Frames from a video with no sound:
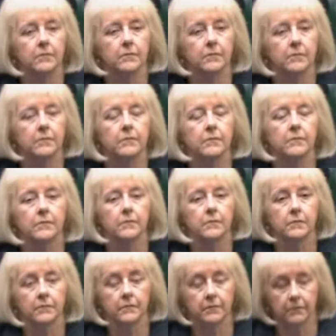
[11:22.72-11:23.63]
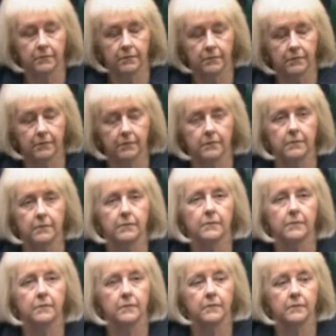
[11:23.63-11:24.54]

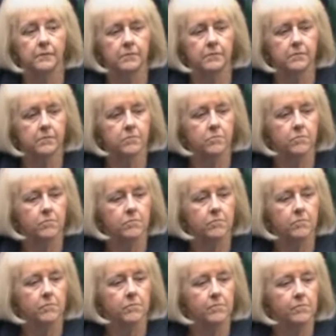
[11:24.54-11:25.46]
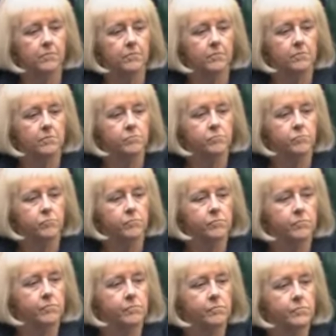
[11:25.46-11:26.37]

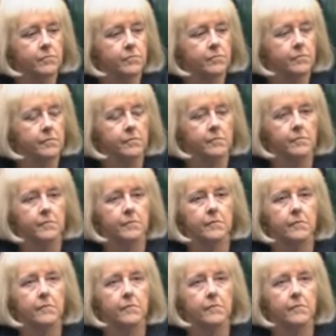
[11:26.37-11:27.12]
[no speech]